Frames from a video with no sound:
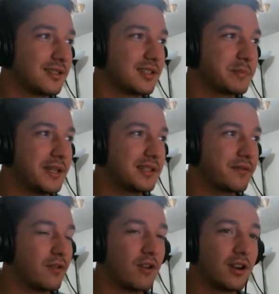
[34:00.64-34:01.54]
Space
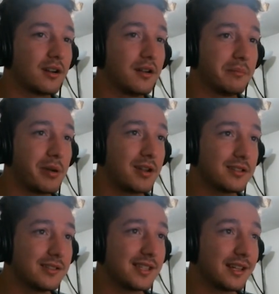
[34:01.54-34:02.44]
for
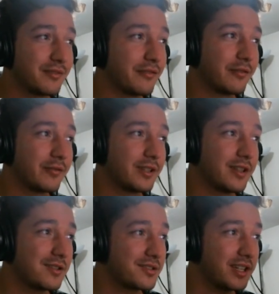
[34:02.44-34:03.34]
bonds, that if you fulfill
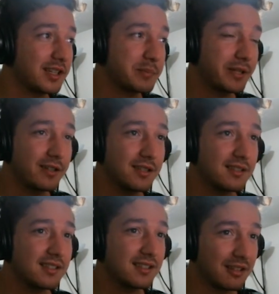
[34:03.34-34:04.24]
those, you get
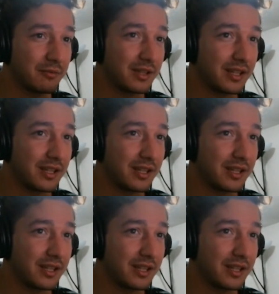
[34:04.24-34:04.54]
experience with other